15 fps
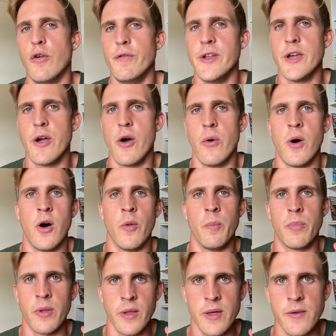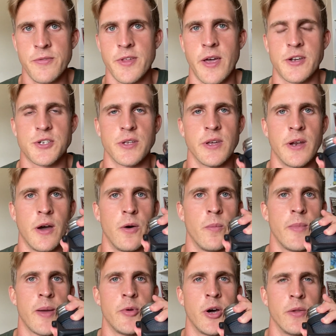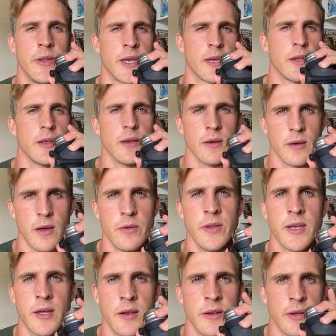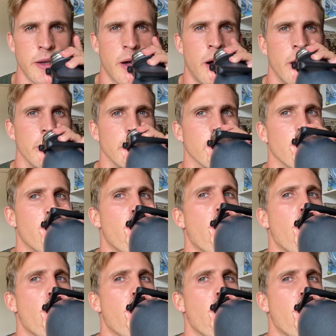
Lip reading: video on beliefs actually, and maybe I'll link it here. I'll link it in a card here.